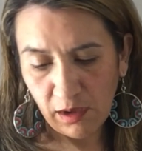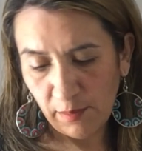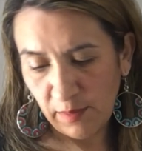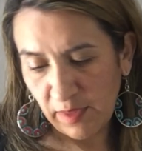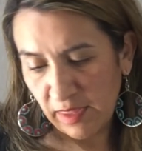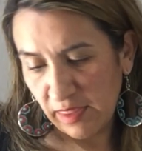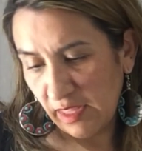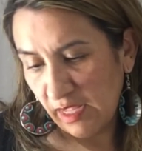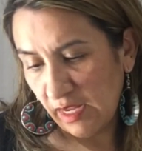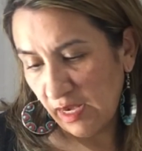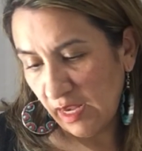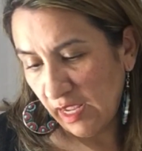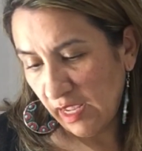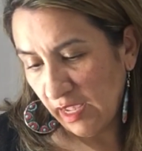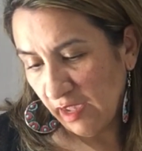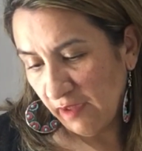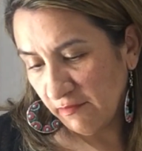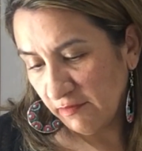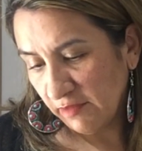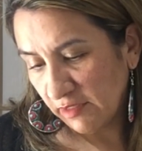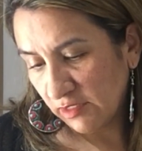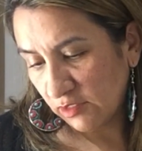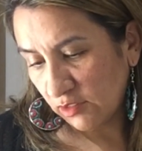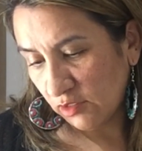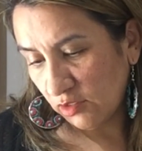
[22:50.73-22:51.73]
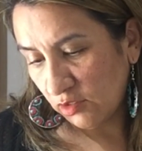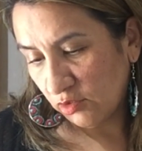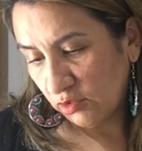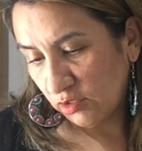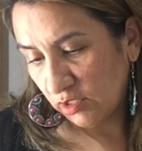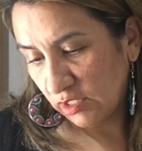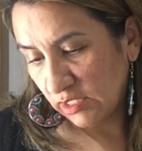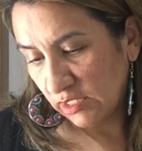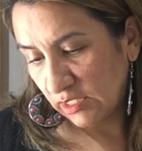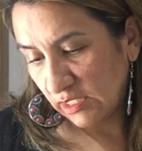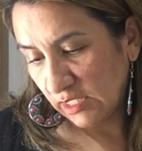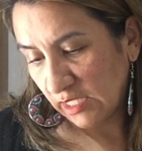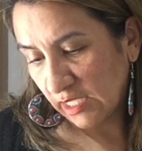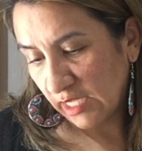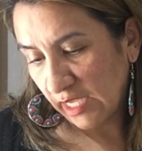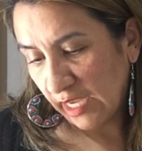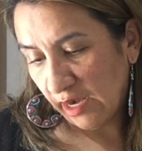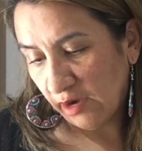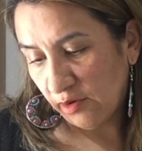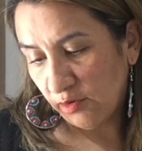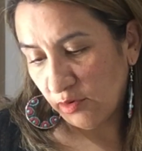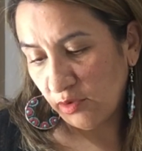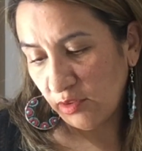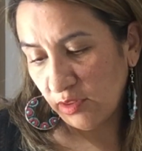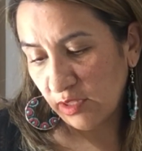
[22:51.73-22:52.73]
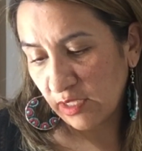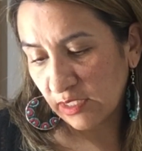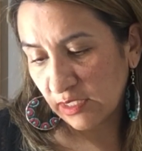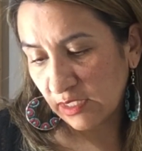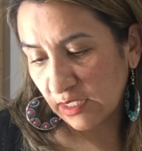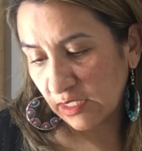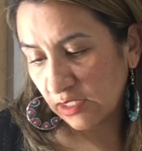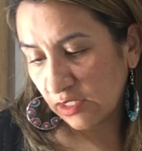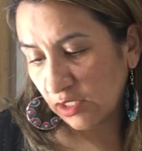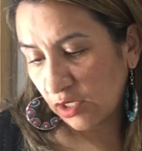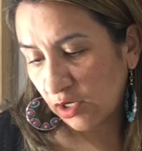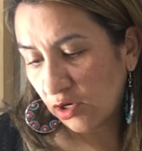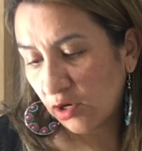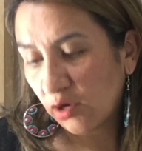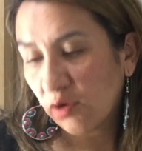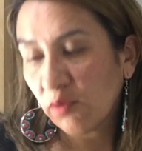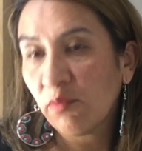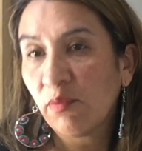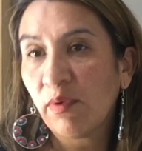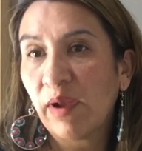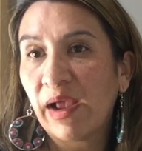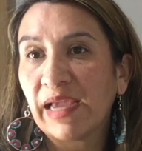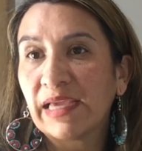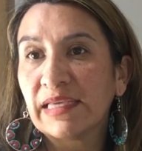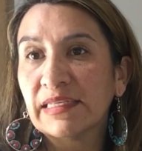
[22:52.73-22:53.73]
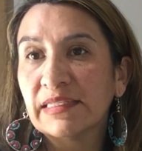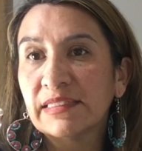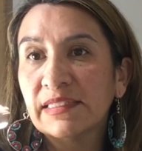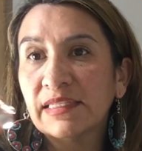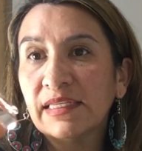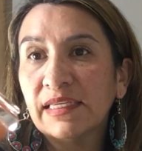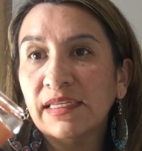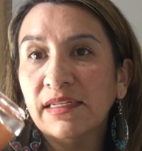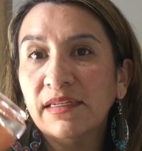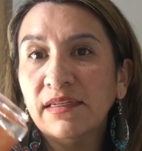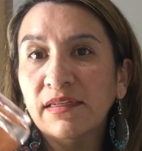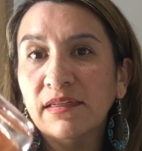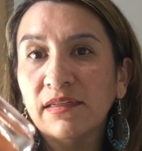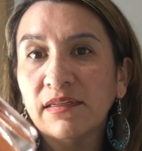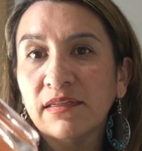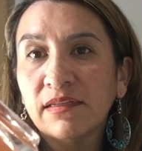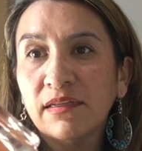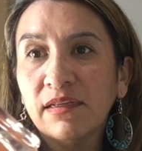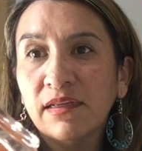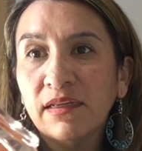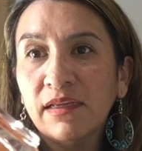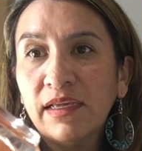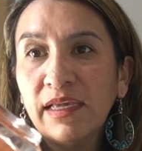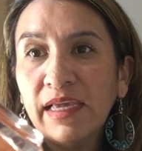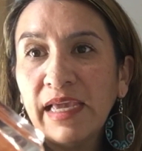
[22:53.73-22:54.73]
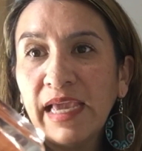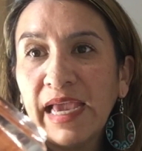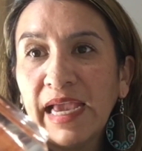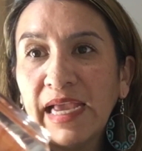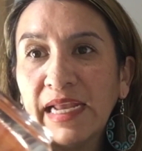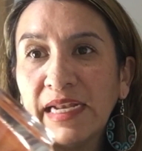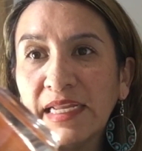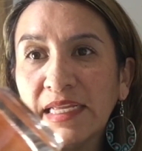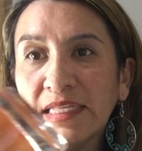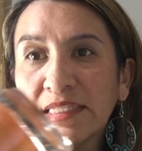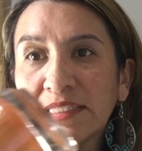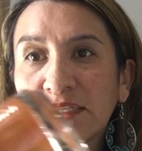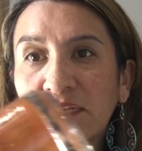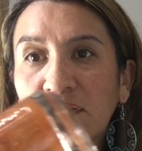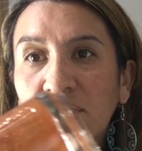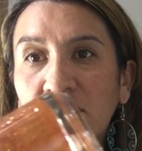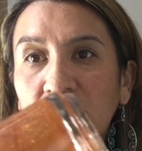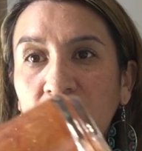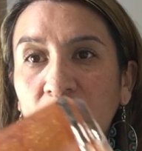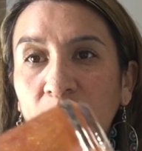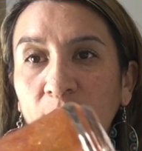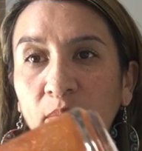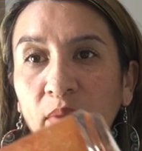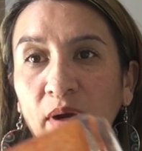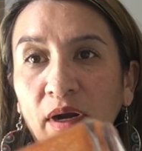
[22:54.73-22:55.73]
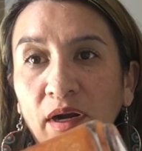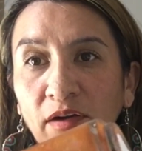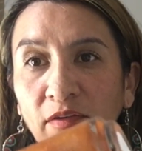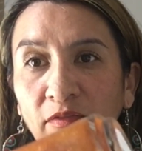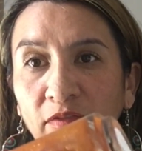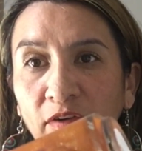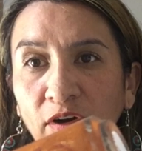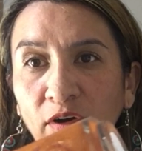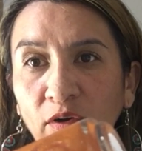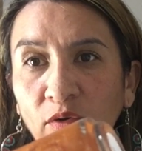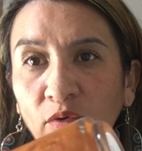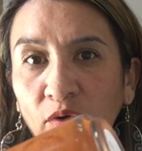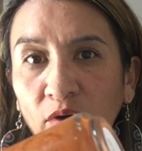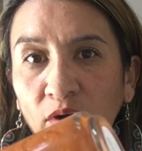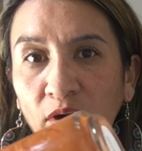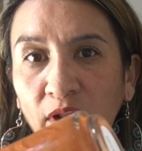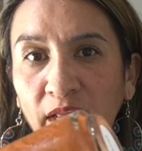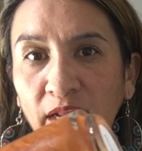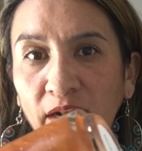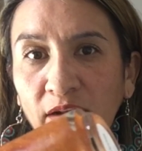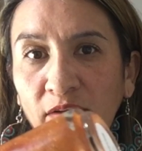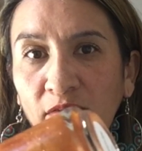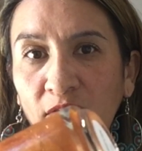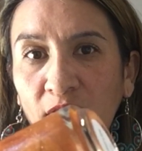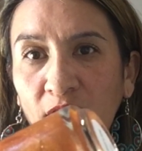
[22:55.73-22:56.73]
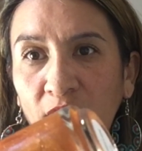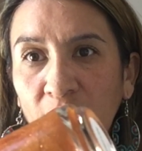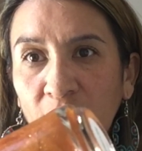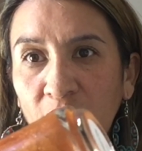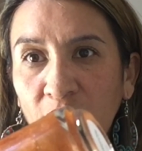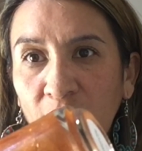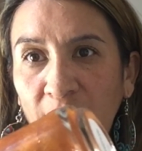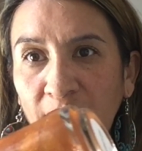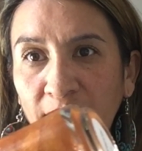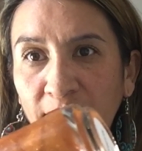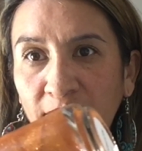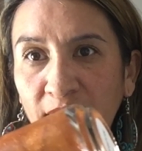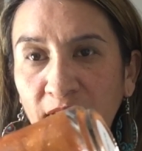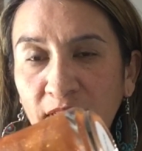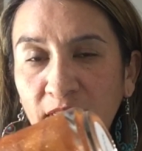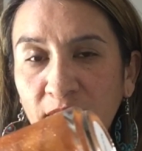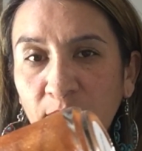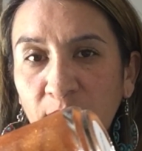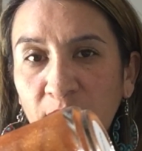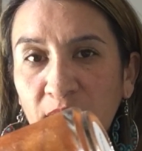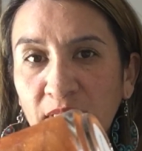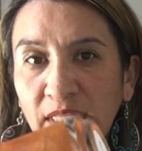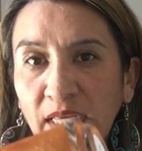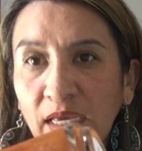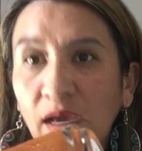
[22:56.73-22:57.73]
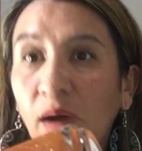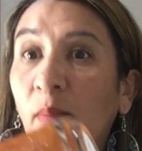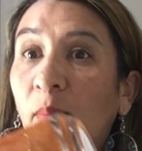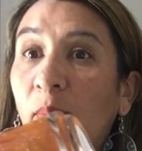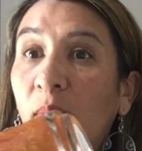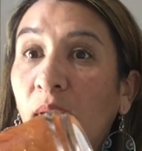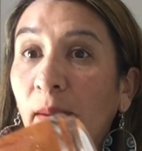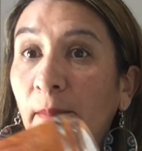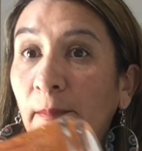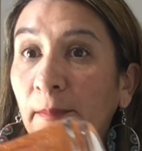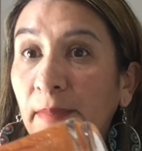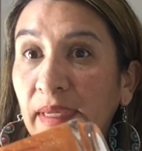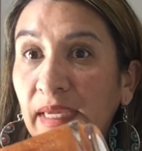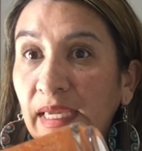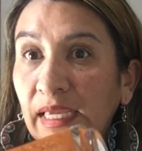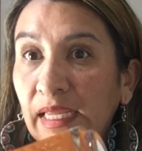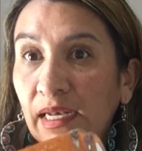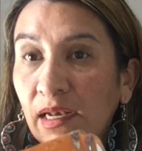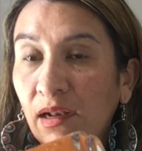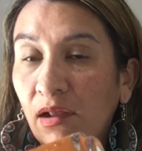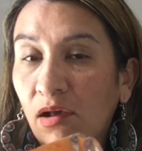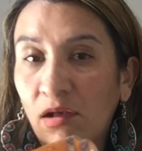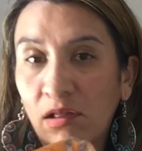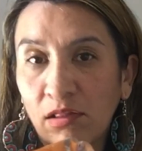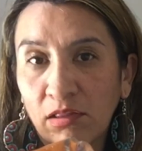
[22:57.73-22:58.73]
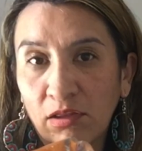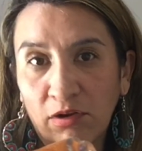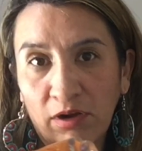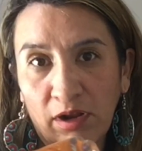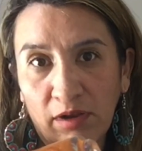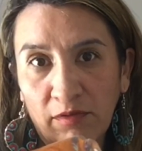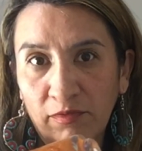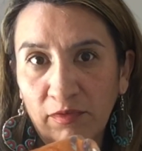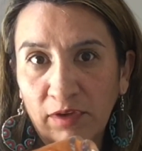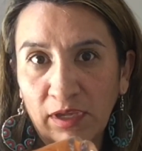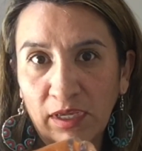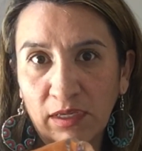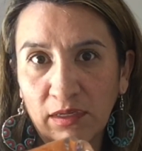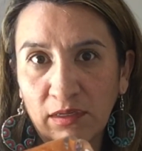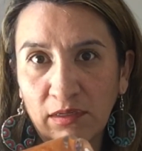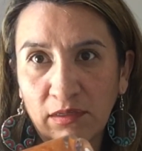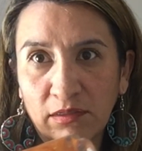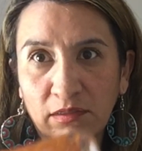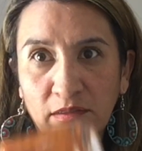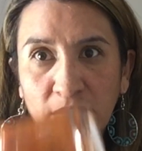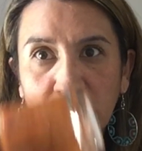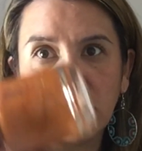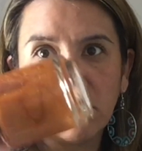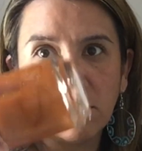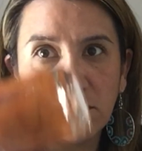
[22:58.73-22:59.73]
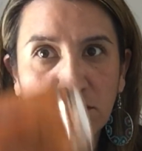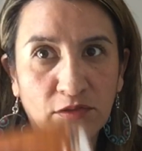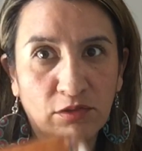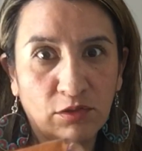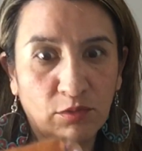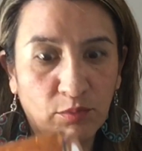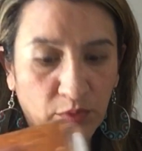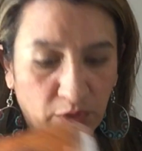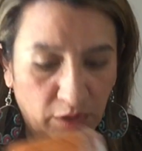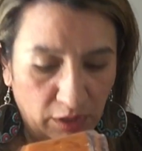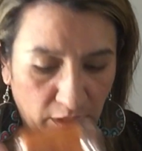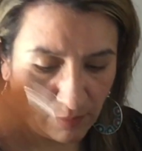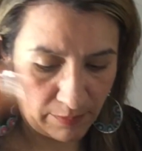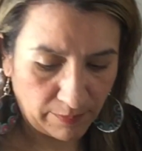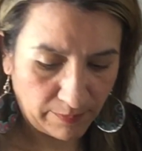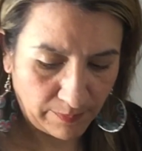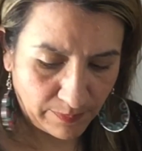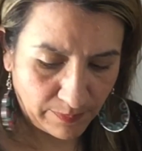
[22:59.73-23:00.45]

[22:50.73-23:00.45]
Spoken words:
Then I have this Colores de Carol. This is Horizon. And it's part of her core line of holographics, but it's like a pumpkin holographic. So pretty.